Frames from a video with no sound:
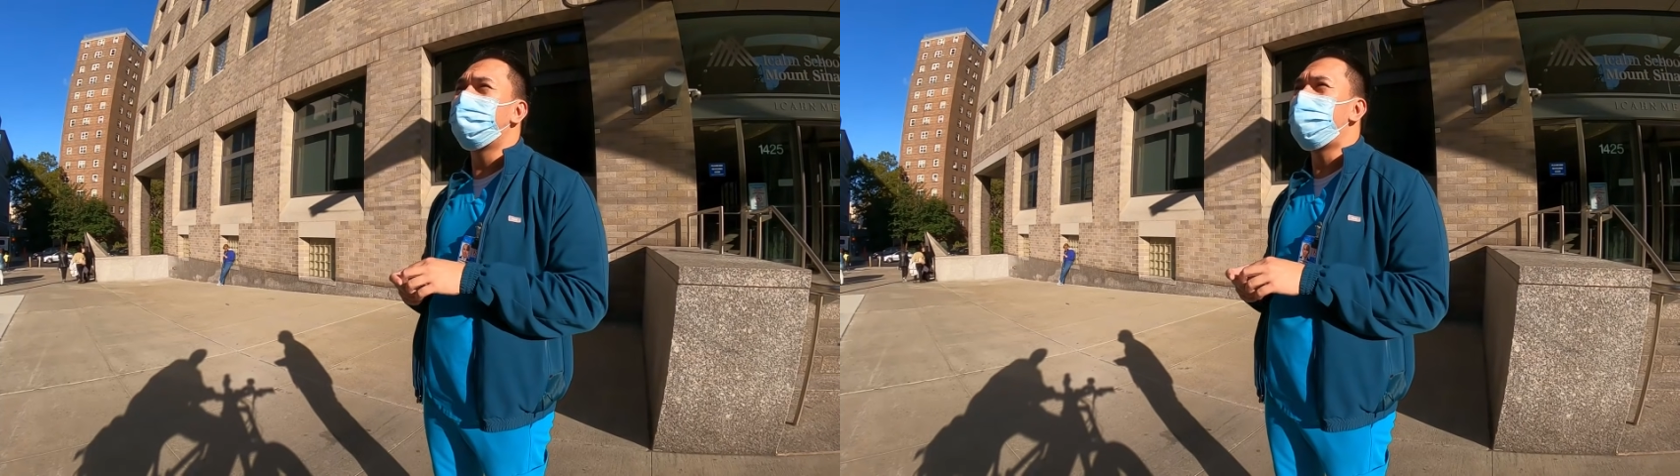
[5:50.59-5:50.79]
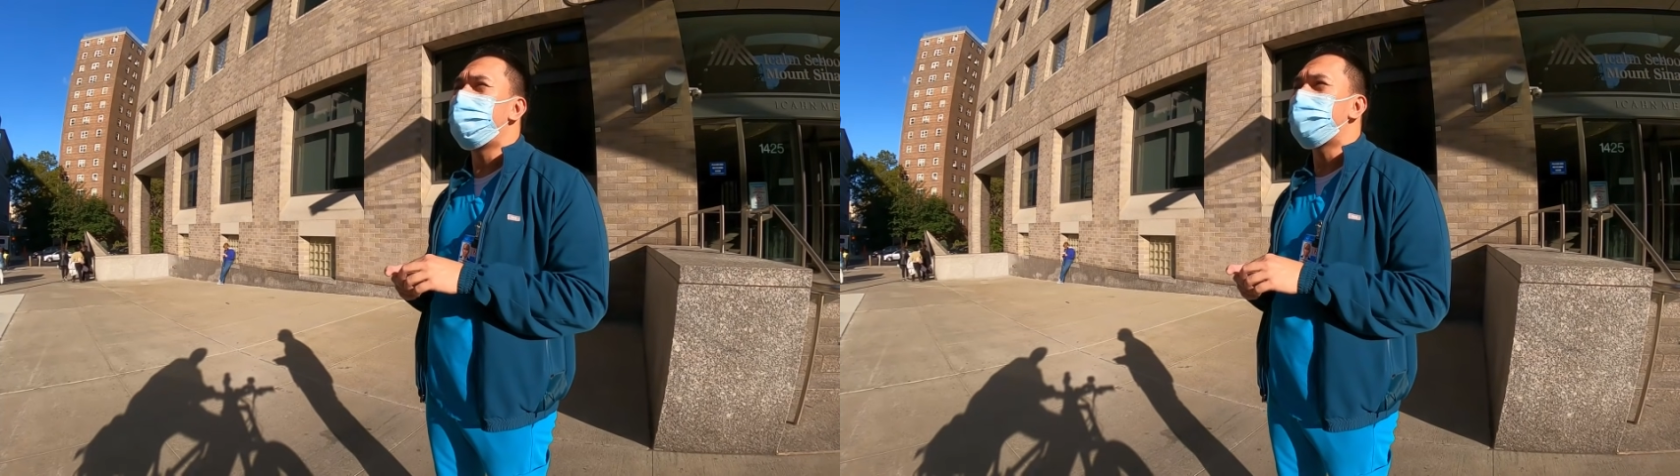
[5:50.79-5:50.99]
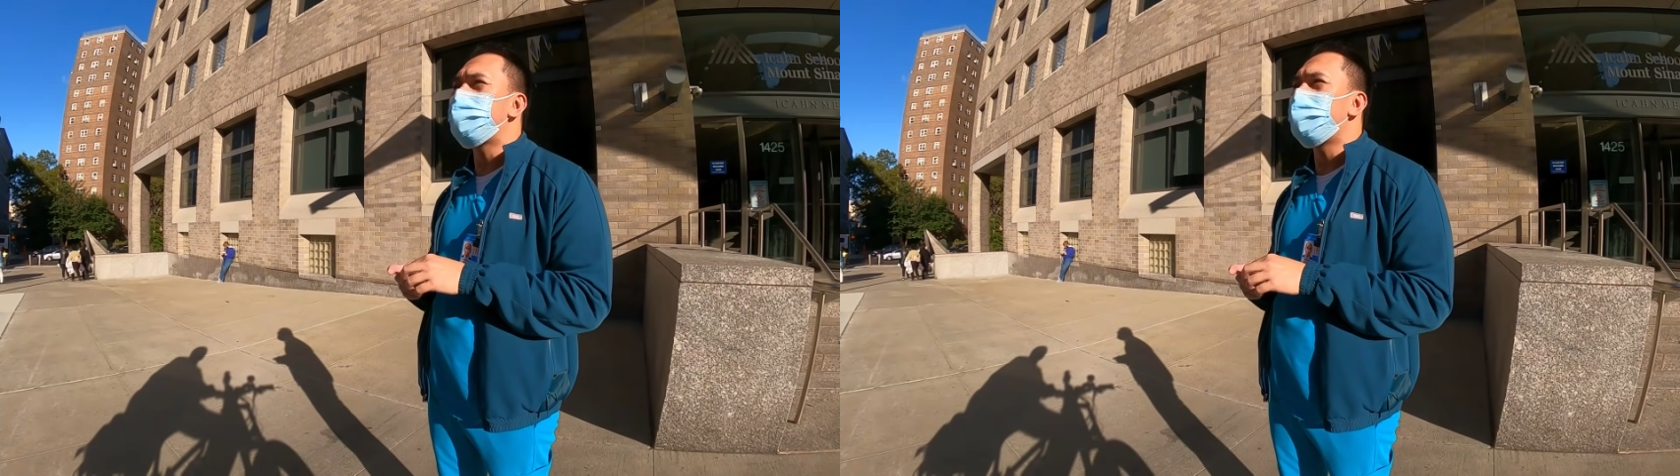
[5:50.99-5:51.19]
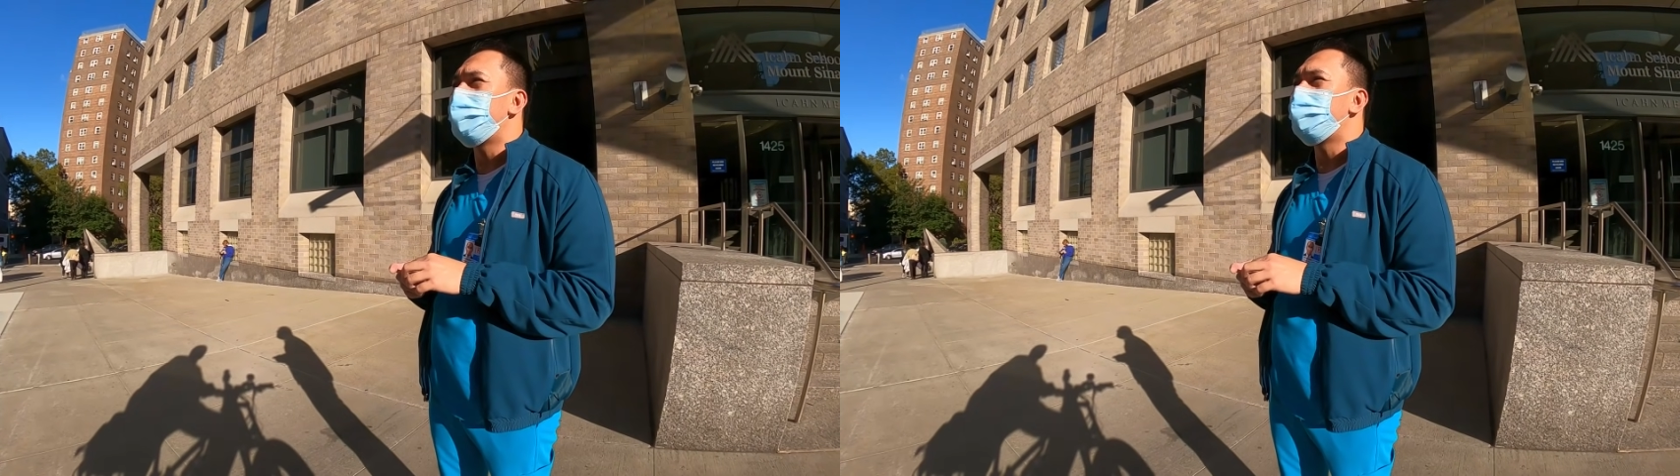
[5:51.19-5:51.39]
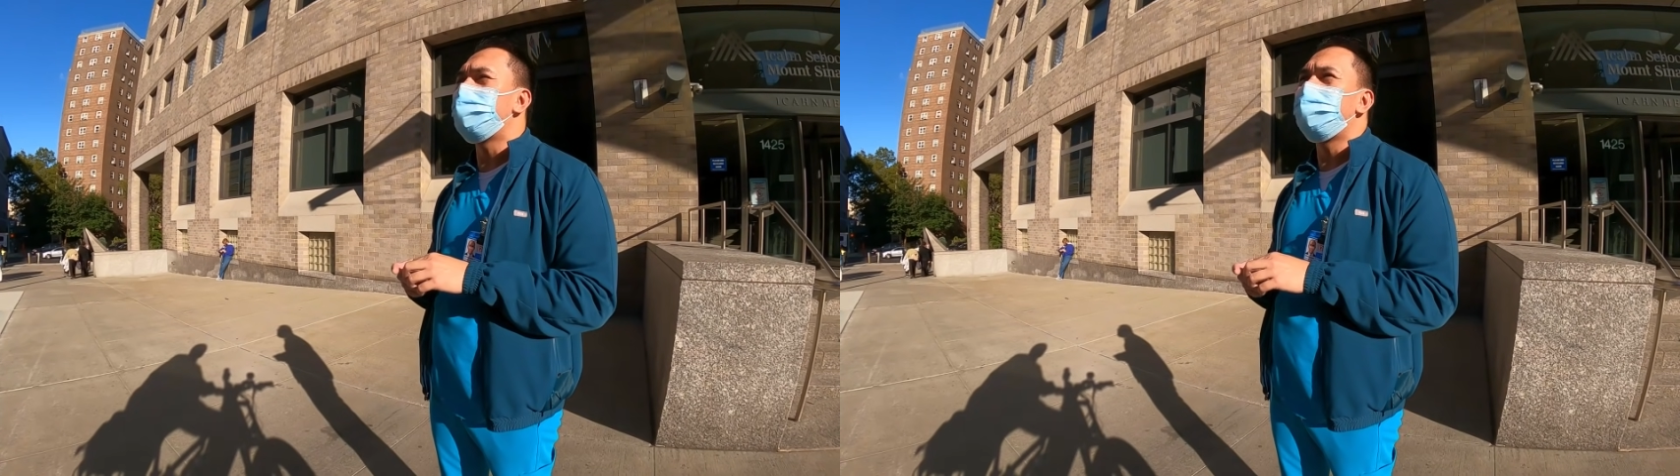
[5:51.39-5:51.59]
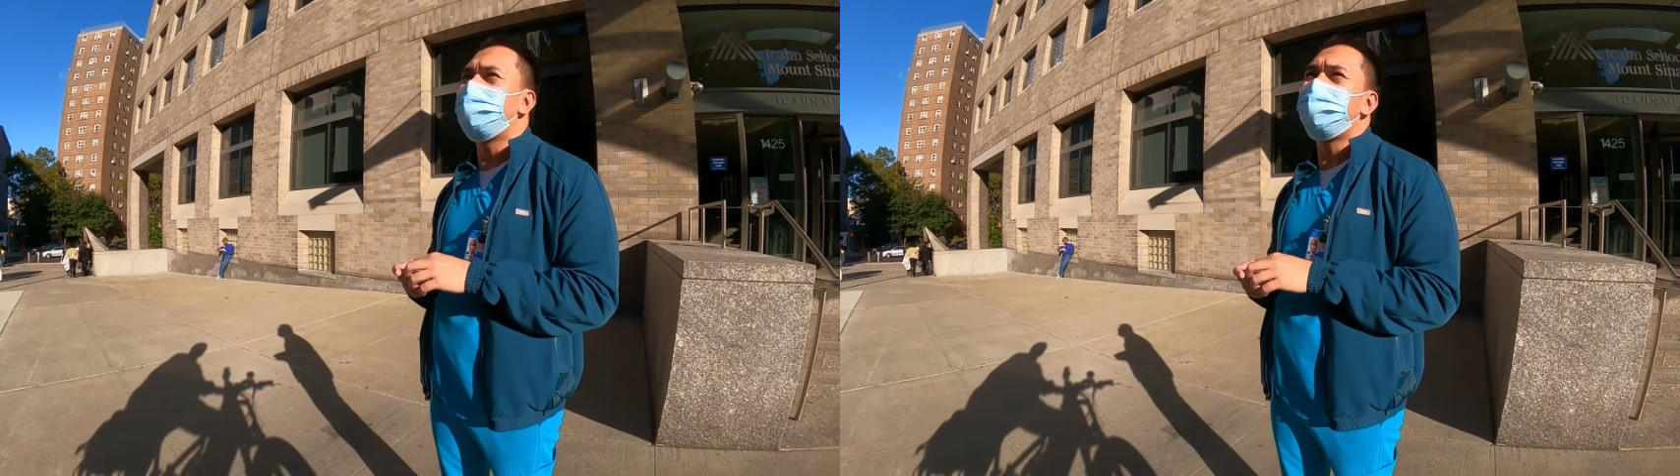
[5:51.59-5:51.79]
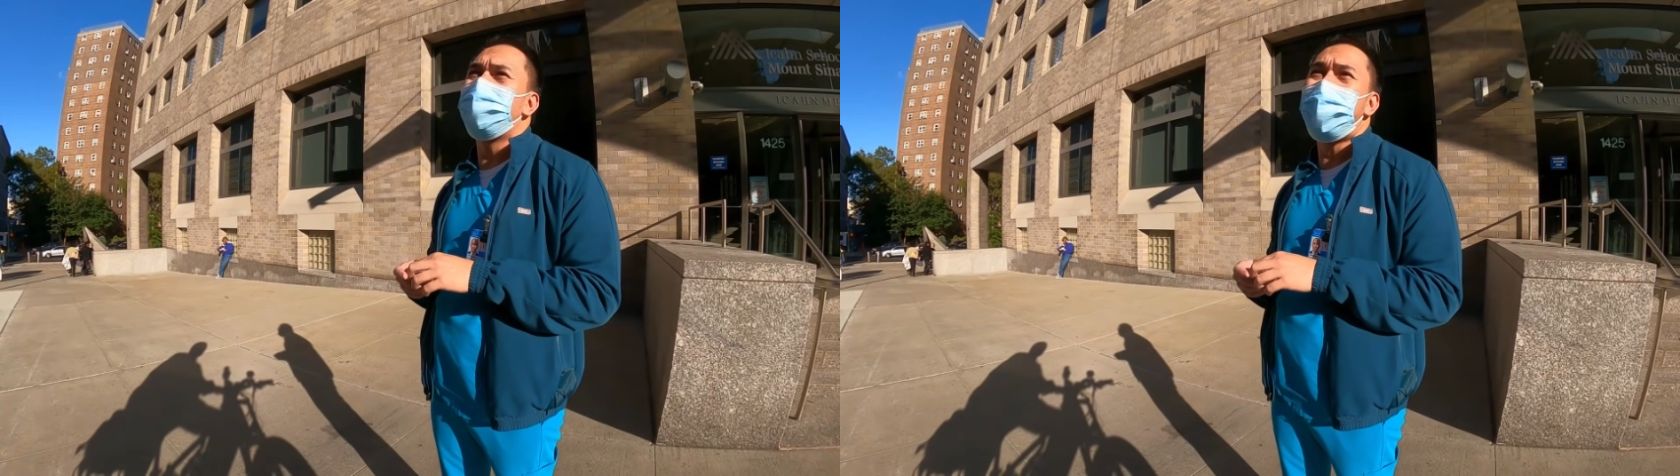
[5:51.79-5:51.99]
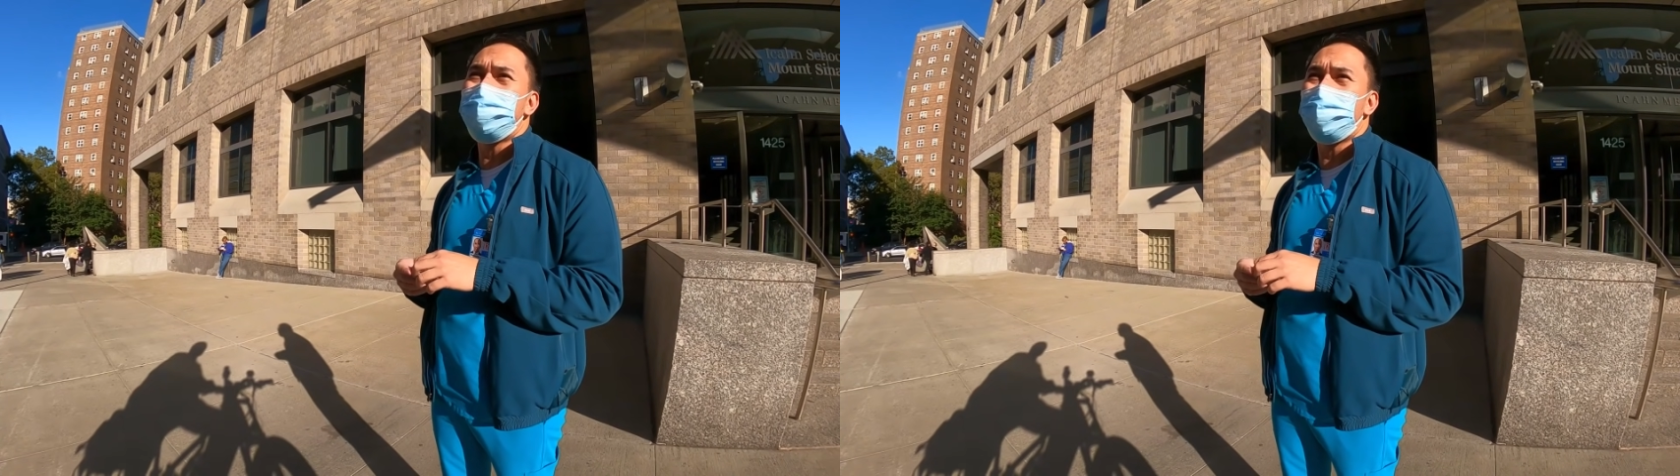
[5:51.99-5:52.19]
3 weeks,
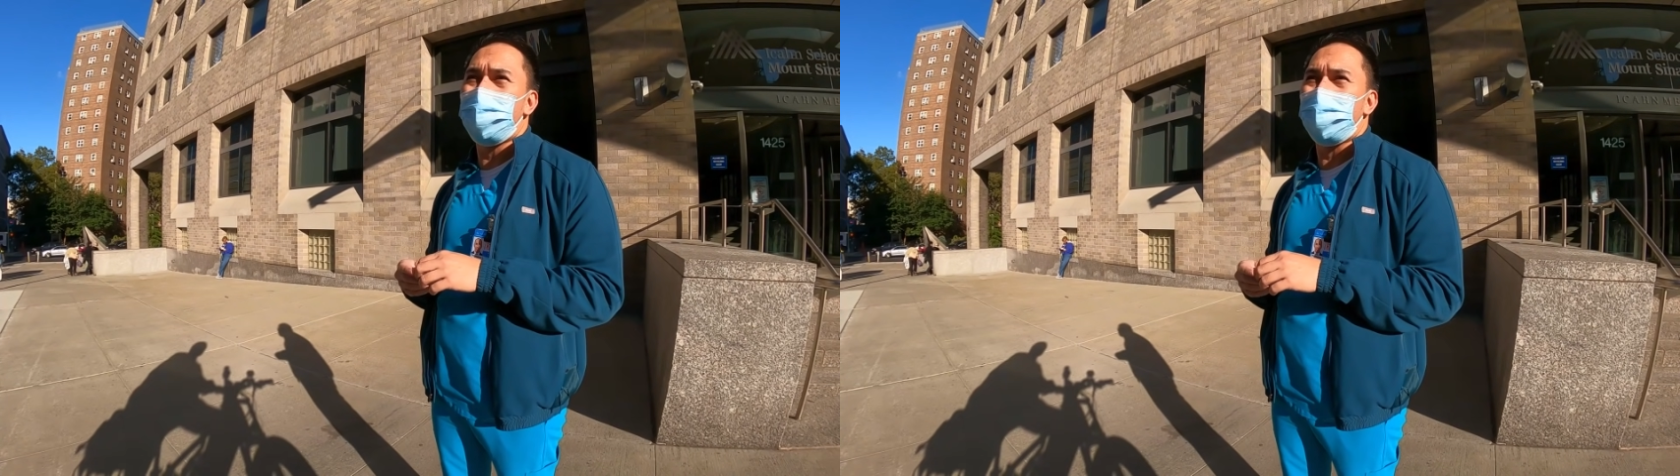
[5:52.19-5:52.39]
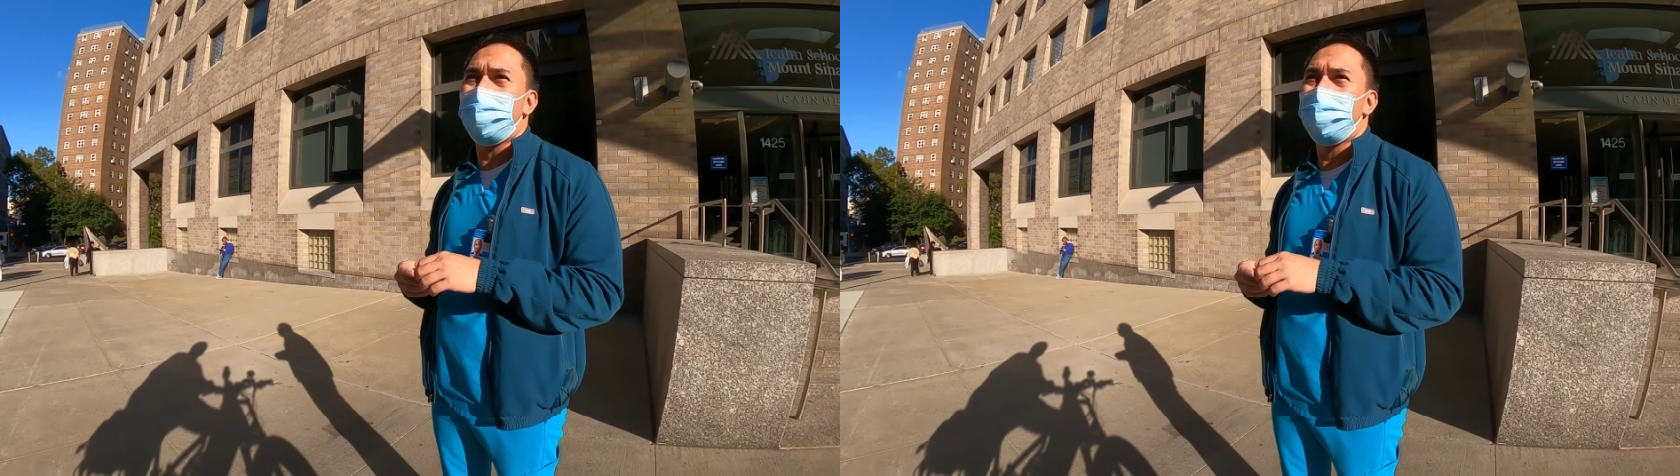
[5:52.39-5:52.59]
last week.